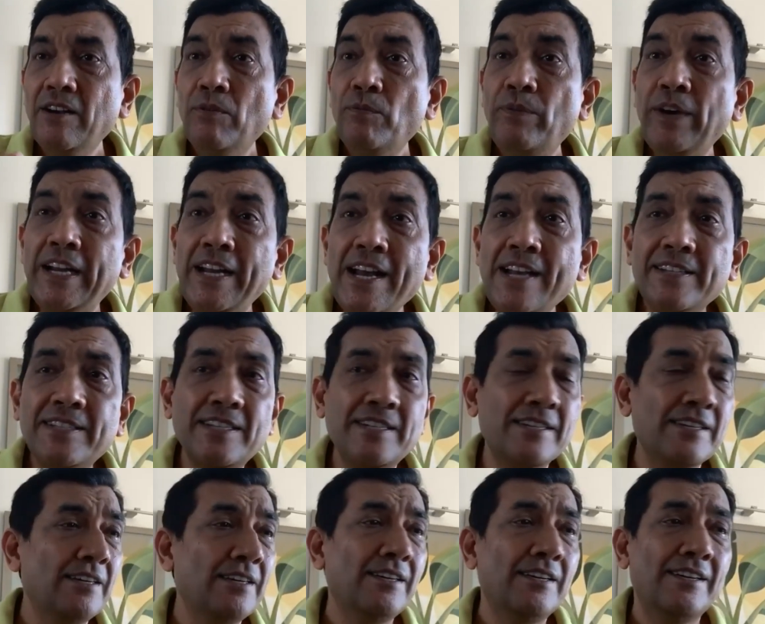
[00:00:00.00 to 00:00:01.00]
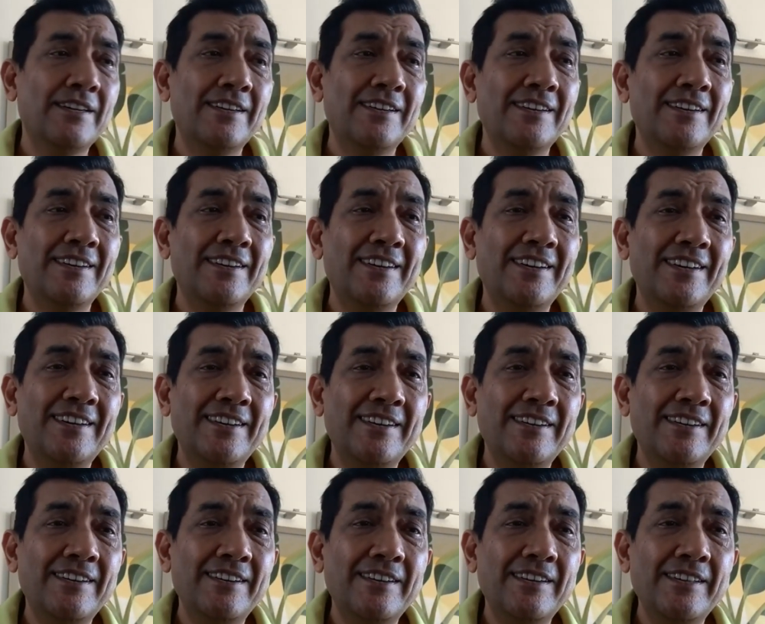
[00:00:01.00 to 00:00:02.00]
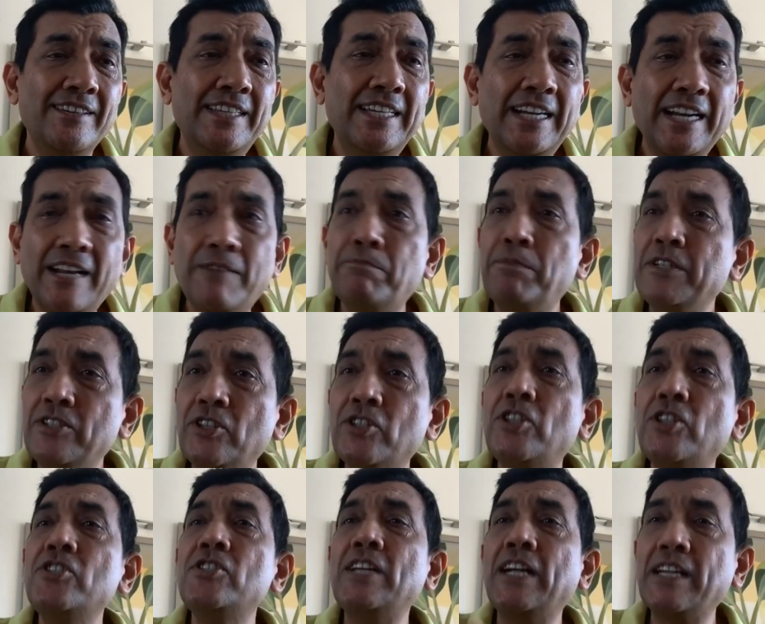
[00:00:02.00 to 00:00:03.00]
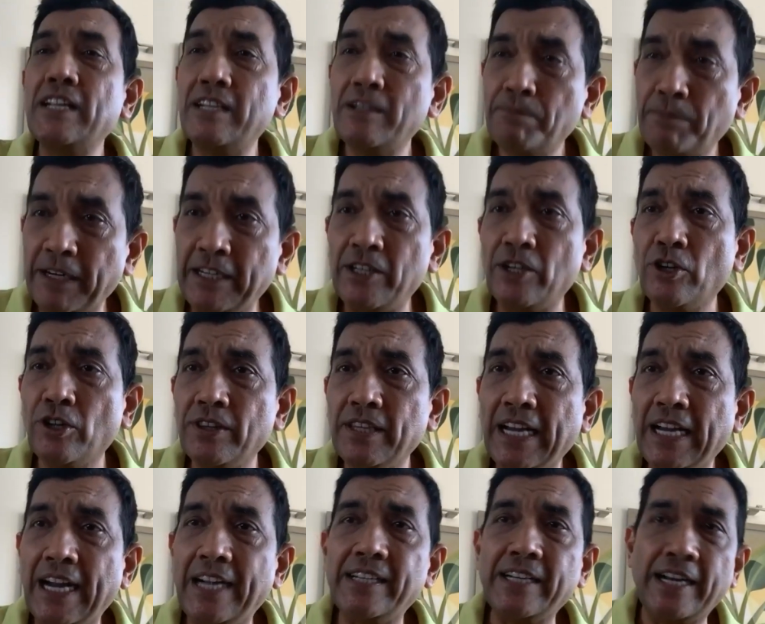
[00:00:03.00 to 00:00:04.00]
Whereas there are businesses that are dependent on that,